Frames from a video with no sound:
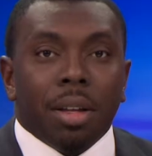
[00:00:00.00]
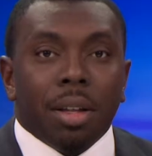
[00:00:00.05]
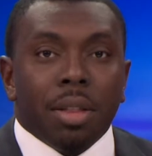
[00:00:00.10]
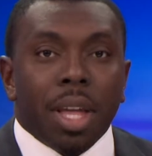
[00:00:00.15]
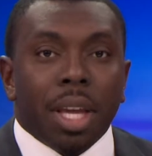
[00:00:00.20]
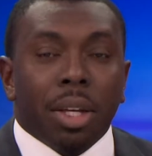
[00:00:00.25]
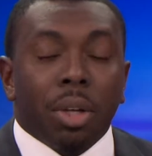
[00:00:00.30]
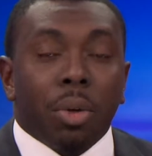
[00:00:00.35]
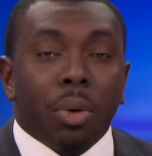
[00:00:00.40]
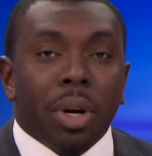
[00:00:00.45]

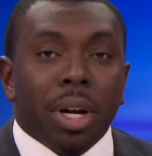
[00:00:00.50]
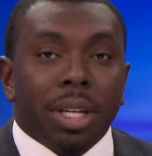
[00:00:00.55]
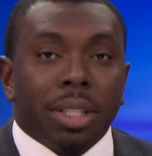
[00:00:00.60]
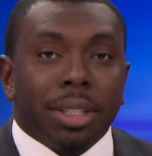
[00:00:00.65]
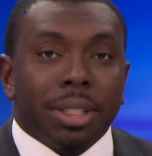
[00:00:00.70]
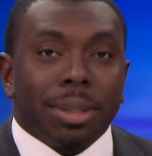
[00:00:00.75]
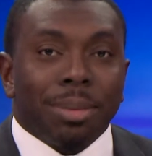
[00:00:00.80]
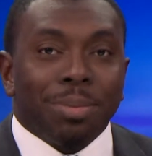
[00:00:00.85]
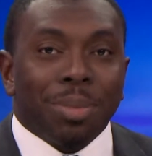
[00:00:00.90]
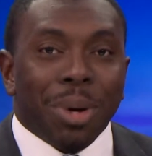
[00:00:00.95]
Thank you,
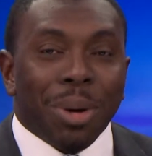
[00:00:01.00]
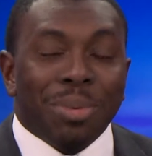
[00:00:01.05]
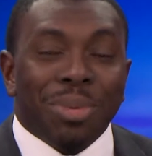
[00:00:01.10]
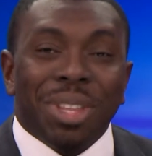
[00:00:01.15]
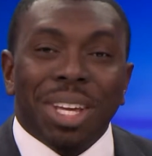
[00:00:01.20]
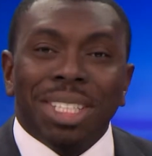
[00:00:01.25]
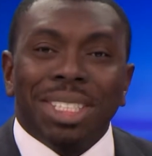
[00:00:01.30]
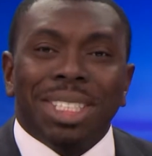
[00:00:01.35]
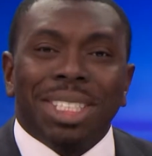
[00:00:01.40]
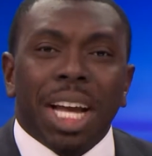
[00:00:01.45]
Chris. Well,
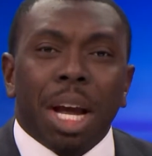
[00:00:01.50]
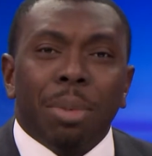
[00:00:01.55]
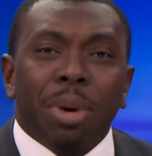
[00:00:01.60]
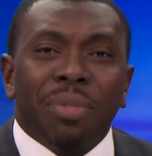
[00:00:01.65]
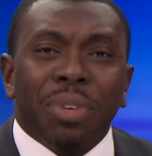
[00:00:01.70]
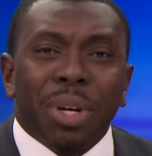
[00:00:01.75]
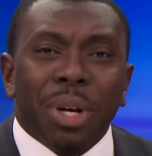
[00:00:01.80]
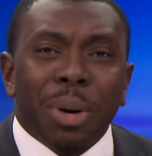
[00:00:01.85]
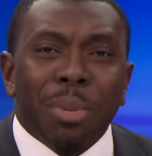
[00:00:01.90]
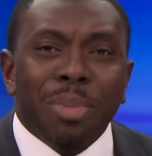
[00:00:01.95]
this time
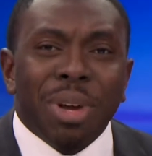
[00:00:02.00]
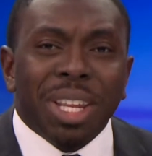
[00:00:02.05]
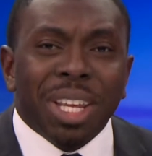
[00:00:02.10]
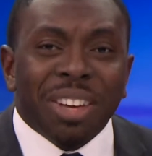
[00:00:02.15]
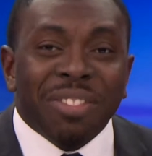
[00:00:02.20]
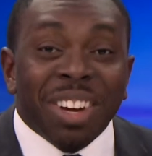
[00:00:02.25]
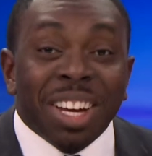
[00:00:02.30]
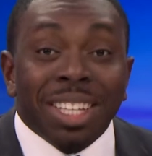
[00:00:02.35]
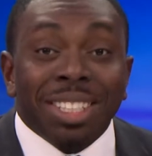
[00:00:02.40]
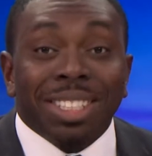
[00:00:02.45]
of year, many
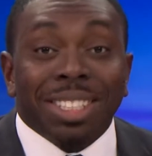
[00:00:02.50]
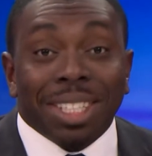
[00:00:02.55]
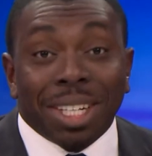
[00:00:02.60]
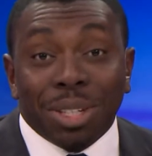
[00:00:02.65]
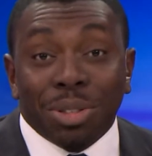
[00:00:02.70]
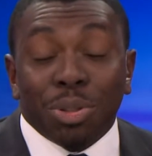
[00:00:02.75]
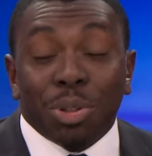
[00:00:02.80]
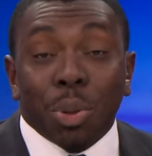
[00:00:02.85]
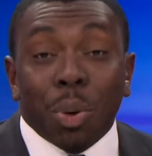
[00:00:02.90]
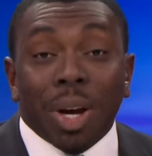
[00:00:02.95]
of us
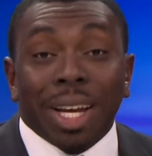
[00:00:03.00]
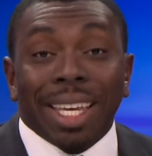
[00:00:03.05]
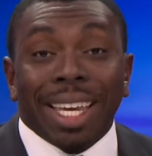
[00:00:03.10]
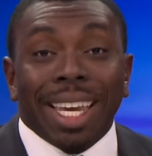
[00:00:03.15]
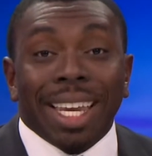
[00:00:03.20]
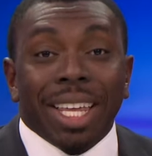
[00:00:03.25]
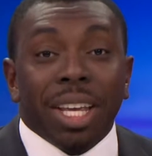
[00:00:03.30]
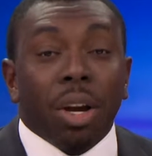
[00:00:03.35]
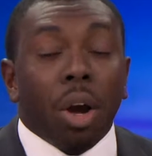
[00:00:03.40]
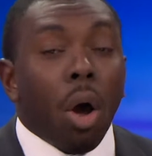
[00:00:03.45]
enjoy
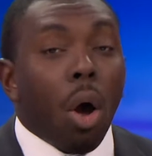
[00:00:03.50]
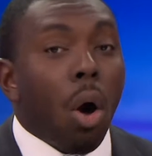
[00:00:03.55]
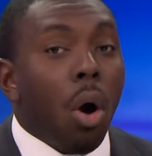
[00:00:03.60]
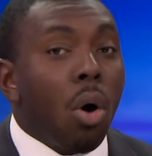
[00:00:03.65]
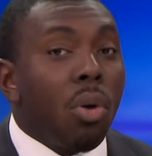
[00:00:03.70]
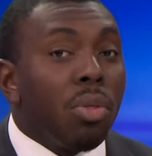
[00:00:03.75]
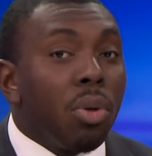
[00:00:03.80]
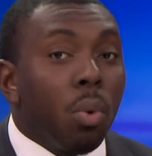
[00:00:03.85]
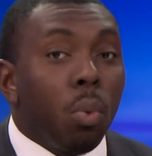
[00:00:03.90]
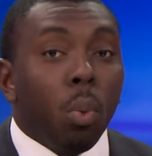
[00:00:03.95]
eating
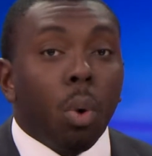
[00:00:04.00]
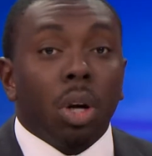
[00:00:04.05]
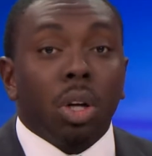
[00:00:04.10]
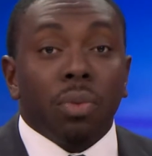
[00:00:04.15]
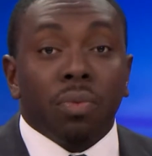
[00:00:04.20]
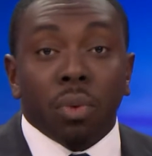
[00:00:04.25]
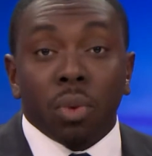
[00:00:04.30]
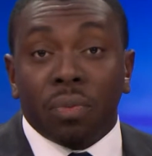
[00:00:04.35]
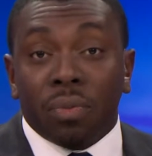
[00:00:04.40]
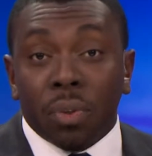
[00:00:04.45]
all the
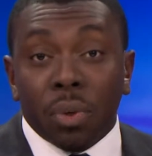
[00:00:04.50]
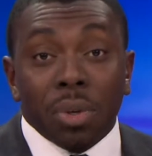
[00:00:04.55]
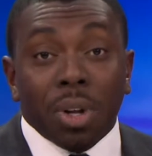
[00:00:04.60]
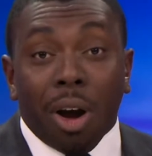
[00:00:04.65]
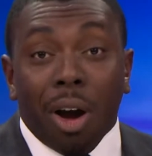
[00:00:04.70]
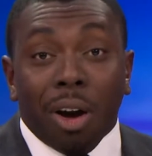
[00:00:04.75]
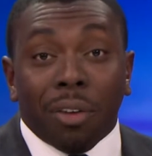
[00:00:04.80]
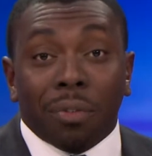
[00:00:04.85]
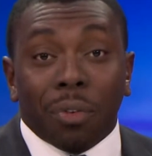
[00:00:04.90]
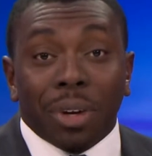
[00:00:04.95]
wonderful food
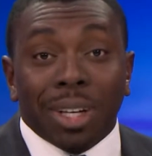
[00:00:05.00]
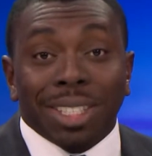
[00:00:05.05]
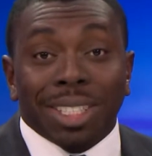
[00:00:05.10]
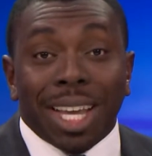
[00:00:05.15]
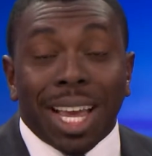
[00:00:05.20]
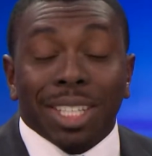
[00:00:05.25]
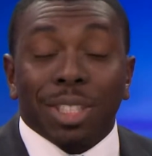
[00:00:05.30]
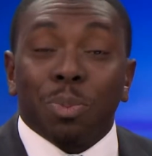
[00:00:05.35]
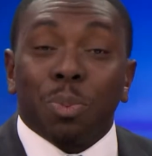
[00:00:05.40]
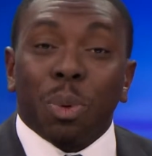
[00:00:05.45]
offerings
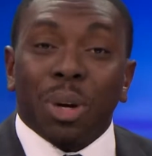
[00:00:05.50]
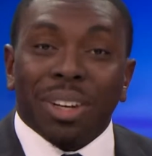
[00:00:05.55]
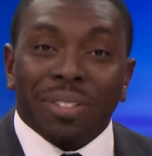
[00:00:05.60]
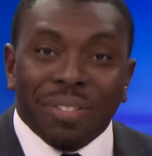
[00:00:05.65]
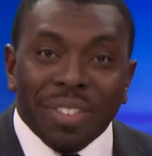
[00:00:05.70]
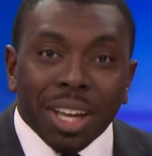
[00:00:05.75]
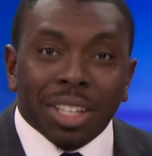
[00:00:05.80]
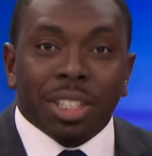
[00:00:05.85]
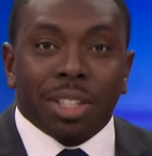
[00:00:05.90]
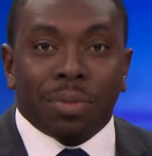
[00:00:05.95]
at spring
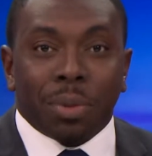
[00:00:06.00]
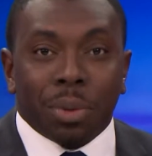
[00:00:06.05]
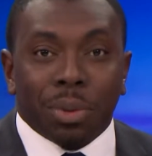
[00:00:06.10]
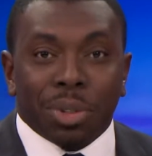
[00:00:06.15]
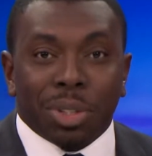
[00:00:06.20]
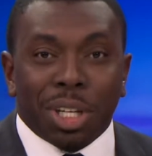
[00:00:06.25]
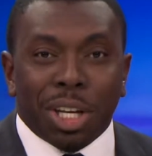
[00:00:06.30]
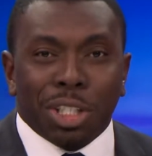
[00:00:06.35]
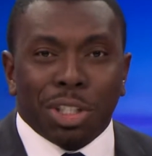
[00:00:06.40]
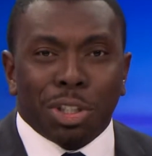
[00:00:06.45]

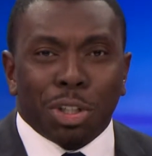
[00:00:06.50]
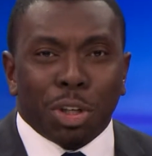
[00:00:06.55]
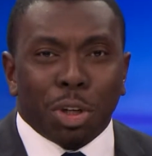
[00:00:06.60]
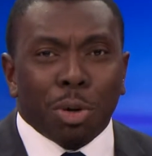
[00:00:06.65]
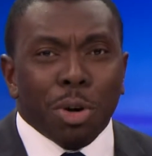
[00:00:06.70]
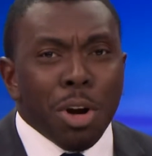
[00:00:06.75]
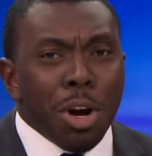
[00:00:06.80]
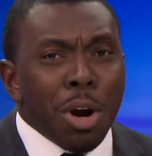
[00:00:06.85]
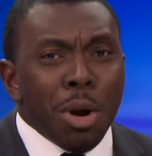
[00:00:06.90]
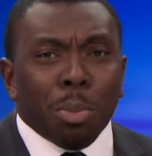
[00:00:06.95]
festivals, and
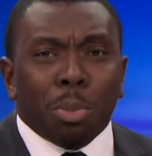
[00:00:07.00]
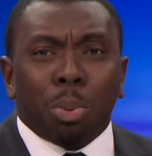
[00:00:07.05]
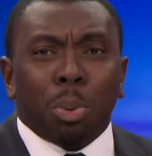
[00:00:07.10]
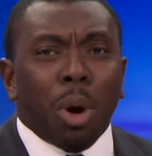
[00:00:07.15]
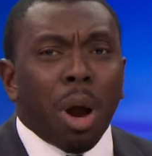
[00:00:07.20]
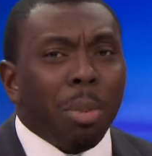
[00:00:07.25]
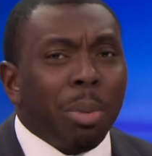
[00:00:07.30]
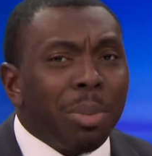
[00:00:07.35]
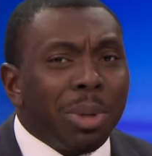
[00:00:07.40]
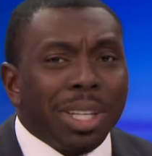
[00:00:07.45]
you're
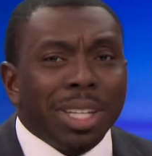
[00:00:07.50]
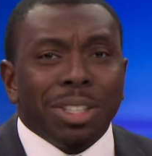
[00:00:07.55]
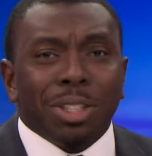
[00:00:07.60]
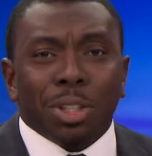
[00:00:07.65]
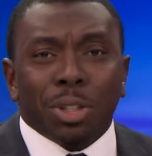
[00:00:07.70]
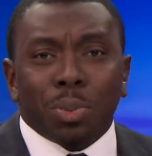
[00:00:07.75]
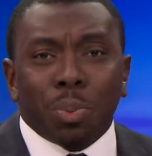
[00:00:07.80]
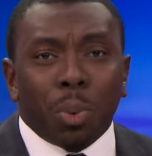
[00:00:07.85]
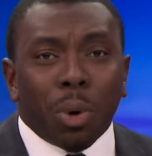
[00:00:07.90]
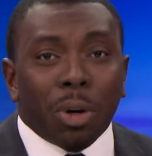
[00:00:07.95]
probably
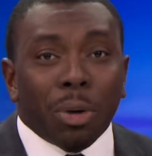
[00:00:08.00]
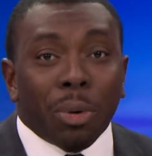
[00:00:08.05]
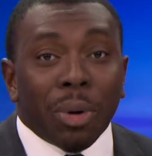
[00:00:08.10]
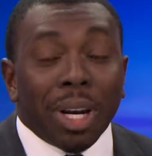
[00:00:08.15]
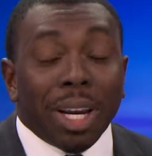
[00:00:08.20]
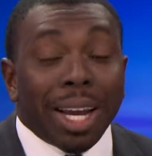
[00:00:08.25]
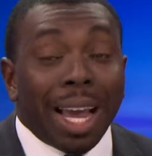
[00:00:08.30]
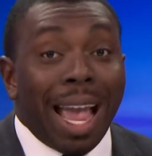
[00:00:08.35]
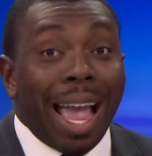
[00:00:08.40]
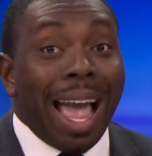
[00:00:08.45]
just
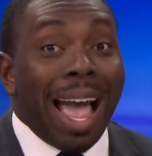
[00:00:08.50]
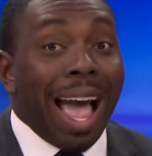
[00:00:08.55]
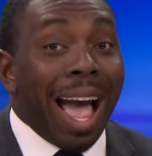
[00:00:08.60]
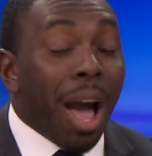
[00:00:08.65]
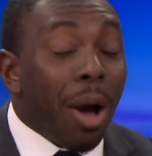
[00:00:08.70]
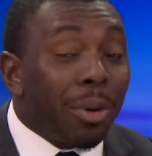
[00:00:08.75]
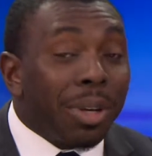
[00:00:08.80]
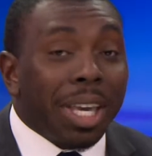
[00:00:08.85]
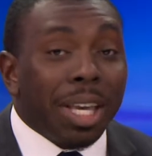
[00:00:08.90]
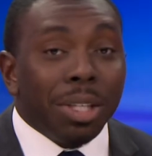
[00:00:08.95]
wondering
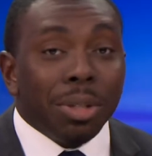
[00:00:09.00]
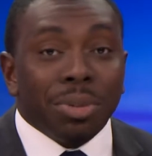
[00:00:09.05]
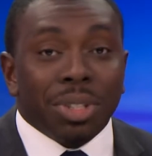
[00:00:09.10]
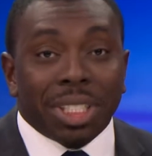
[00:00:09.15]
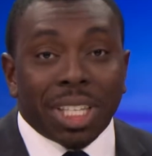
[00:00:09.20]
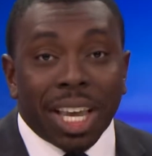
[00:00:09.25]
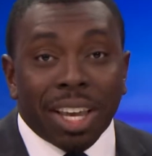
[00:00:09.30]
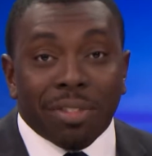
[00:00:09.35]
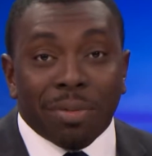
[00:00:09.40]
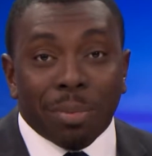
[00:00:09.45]
how can you
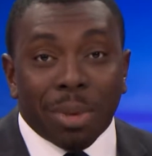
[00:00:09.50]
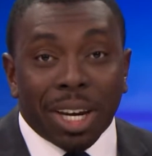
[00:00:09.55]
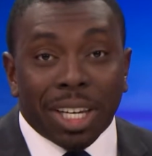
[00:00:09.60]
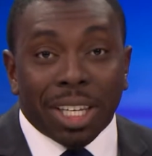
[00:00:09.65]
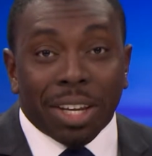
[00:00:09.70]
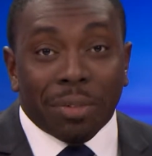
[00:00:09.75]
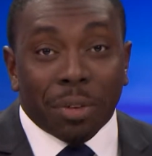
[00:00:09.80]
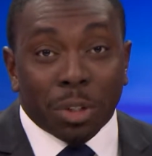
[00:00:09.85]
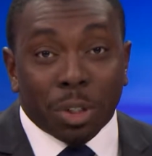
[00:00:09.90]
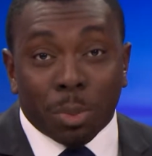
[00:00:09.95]
save
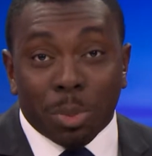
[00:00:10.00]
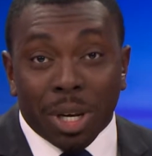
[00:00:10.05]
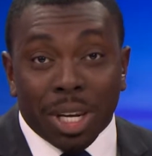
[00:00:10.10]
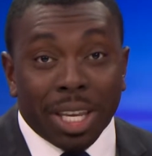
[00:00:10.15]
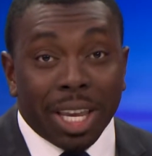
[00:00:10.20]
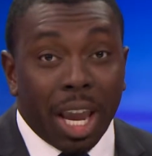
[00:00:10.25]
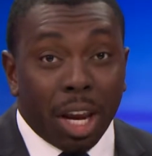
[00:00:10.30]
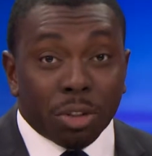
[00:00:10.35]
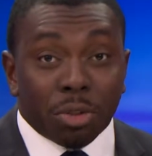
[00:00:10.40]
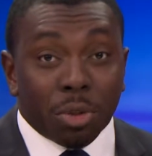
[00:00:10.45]
money if you're
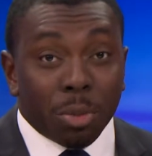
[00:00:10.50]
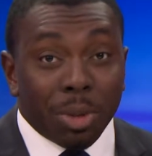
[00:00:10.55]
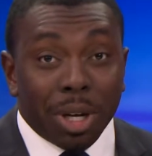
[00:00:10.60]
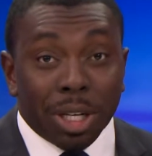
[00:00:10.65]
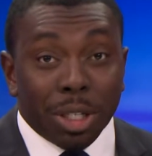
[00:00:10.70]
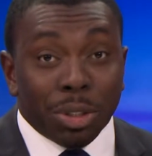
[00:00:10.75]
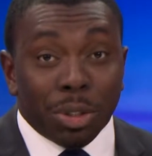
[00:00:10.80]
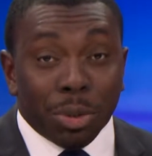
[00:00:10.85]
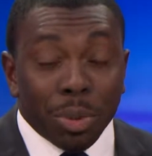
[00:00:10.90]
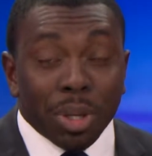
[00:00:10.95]
spending extra
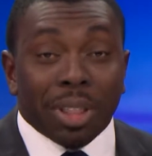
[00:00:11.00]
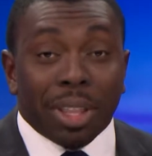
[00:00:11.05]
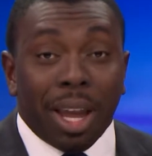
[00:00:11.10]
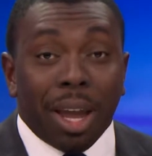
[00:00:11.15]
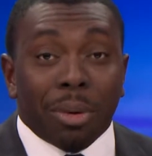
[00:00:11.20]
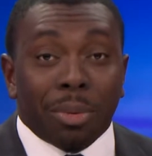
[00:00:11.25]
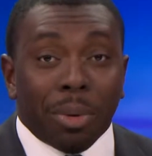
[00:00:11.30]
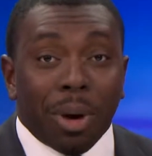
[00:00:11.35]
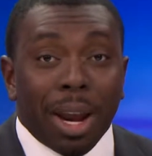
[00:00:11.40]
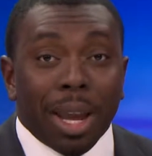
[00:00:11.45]
money doing
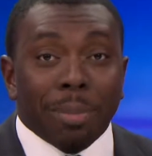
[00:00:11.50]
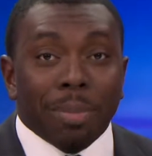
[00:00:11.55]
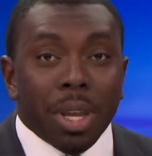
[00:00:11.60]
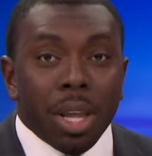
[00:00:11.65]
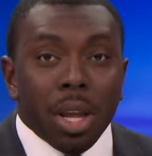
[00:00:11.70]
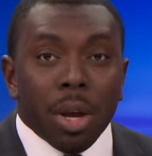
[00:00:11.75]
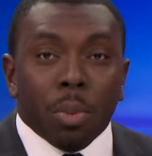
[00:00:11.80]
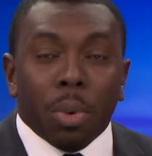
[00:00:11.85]
that, right?